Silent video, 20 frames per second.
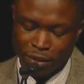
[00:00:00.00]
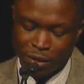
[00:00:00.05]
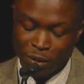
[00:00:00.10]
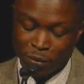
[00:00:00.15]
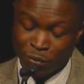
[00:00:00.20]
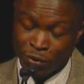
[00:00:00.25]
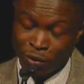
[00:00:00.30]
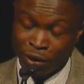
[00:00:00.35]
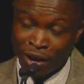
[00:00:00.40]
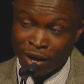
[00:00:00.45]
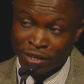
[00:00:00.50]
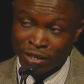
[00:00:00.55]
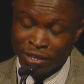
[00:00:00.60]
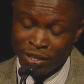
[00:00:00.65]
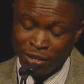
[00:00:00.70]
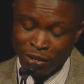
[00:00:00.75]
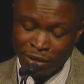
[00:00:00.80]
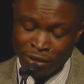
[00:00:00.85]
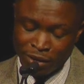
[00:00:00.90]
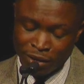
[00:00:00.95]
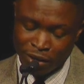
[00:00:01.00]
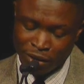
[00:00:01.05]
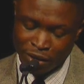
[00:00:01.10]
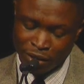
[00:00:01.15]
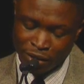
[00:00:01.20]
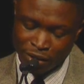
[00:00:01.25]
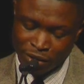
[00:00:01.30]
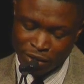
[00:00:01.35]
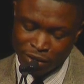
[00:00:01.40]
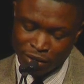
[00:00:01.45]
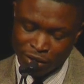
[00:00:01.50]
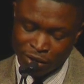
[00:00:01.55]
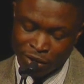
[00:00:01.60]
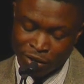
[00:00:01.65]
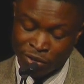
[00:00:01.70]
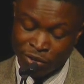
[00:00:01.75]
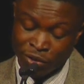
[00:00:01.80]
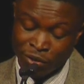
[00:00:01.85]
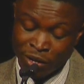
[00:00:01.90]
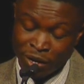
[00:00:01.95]
Pour à qui on
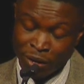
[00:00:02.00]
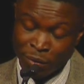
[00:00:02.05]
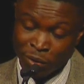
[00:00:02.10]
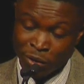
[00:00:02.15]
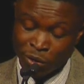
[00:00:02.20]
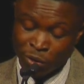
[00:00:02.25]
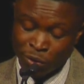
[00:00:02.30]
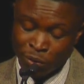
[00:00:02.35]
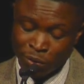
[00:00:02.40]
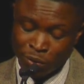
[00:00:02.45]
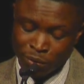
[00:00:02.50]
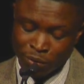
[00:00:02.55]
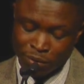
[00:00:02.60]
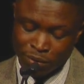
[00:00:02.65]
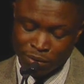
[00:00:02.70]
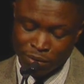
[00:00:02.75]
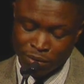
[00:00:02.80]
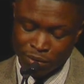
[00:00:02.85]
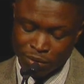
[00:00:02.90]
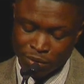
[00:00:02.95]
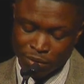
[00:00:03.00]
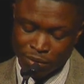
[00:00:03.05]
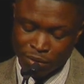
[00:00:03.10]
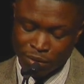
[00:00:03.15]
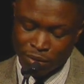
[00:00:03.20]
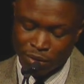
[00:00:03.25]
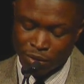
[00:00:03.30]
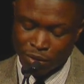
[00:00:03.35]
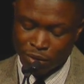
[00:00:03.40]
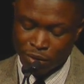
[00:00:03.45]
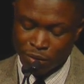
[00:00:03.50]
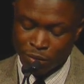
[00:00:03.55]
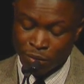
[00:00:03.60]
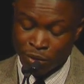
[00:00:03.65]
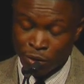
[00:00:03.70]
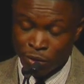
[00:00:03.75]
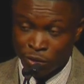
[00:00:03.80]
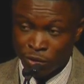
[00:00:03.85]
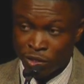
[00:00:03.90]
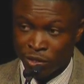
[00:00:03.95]
donnait beaucoup,
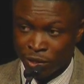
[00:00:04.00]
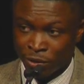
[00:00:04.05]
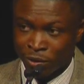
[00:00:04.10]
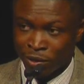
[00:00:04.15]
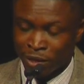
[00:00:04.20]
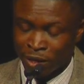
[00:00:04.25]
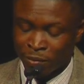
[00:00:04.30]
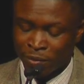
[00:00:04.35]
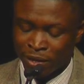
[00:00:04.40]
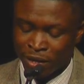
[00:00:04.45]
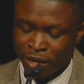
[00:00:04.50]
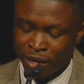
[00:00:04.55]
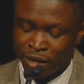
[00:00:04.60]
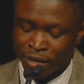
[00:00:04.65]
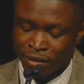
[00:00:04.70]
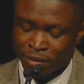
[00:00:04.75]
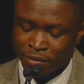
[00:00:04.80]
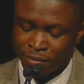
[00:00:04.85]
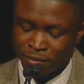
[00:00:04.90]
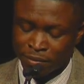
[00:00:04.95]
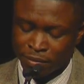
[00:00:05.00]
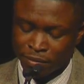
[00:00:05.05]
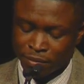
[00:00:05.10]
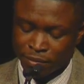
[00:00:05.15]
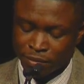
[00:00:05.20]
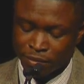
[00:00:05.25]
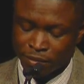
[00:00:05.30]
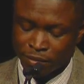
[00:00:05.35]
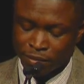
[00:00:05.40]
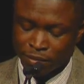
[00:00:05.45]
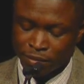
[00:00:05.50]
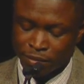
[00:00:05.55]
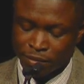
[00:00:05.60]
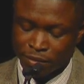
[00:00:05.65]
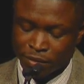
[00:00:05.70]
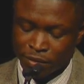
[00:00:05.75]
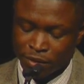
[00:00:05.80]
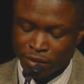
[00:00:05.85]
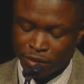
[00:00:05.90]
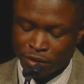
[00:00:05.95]
beaucoup seront appelés.
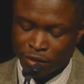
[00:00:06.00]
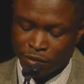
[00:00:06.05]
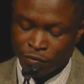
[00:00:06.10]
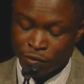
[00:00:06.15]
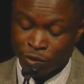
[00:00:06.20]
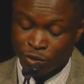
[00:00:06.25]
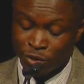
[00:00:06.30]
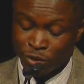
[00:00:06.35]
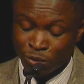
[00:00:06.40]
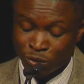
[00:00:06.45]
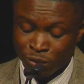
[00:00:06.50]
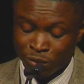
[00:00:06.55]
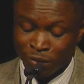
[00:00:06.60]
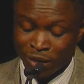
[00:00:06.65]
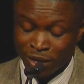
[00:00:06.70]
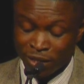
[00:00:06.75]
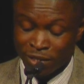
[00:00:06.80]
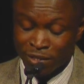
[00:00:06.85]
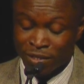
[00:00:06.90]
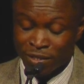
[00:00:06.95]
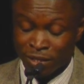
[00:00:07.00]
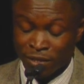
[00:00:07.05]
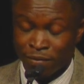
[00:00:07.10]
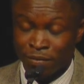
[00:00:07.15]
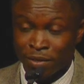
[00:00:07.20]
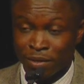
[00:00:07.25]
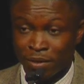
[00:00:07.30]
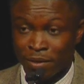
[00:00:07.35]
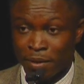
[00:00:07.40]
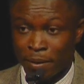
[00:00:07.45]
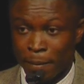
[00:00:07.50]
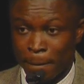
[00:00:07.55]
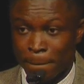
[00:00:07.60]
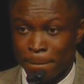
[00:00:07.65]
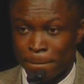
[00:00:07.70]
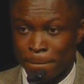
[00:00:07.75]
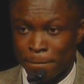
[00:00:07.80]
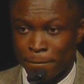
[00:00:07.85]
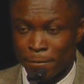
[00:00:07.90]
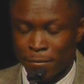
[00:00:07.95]
For to whom much is given,
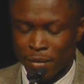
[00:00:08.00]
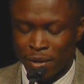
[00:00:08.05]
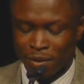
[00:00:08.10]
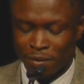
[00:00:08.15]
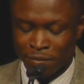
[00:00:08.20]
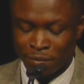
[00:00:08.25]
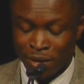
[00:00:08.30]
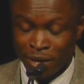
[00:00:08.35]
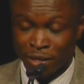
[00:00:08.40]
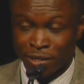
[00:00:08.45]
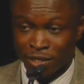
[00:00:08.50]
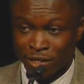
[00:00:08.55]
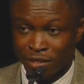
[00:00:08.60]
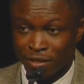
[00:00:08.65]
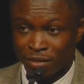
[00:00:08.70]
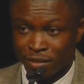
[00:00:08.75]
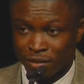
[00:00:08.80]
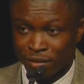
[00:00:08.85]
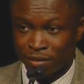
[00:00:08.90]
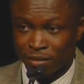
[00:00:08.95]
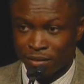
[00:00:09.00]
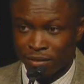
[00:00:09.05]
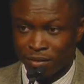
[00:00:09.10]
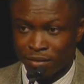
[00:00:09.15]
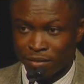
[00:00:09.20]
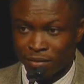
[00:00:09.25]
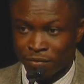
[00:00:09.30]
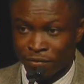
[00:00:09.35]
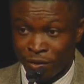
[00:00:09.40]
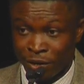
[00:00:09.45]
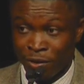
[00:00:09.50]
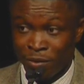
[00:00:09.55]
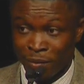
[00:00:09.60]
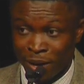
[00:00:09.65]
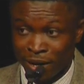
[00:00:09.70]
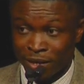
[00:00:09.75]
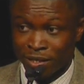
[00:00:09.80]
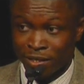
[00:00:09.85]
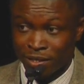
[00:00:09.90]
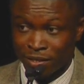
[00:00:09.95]
much, very
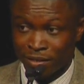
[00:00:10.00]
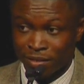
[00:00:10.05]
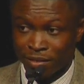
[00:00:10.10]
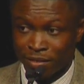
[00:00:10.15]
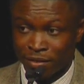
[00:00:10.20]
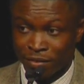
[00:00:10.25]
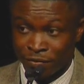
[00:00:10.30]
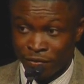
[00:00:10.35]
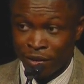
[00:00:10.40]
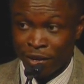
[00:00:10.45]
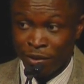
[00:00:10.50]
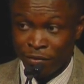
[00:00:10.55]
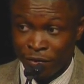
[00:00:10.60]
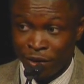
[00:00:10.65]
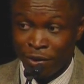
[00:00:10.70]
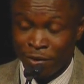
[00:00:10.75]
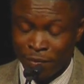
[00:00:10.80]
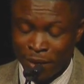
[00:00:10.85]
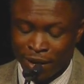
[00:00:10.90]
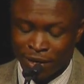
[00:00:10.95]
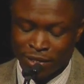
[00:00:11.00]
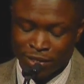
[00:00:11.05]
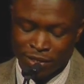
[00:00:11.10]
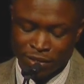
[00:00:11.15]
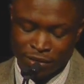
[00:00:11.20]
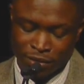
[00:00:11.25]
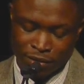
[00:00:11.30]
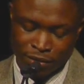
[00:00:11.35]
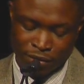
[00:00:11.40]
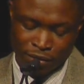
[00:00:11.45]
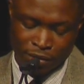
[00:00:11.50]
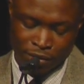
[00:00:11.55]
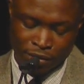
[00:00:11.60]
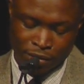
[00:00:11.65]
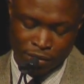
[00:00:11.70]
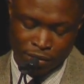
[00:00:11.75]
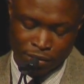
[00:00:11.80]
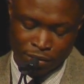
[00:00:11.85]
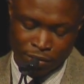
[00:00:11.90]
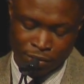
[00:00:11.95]
much, very, very much
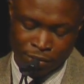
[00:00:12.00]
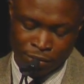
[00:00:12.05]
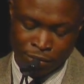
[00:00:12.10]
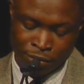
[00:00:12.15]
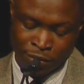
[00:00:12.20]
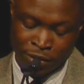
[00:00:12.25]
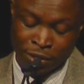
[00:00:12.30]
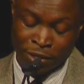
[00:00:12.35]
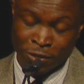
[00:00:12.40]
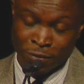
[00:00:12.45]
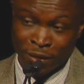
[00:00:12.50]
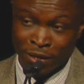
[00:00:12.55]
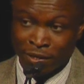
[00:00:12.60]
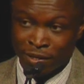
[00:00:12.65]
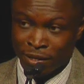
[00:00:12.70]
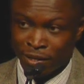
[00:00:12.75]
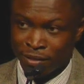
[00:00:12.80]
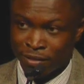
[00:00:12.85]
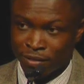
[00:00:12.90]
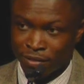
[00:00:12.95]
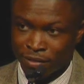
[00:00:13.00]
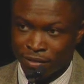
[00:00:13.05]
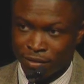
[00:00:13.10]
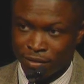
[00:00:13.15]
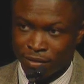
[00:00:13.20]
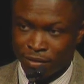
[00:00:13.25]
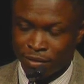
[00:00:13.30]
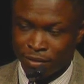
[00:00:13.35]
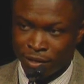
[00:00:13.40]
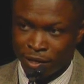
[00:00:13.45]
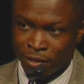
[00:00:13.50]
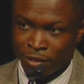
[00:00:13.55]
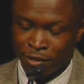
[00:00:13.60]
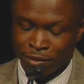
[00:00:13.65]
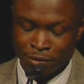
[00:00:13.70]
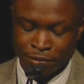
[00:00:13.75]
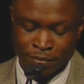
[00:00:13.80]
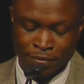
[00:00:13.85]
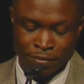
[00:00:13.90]
will be expected. Thank you.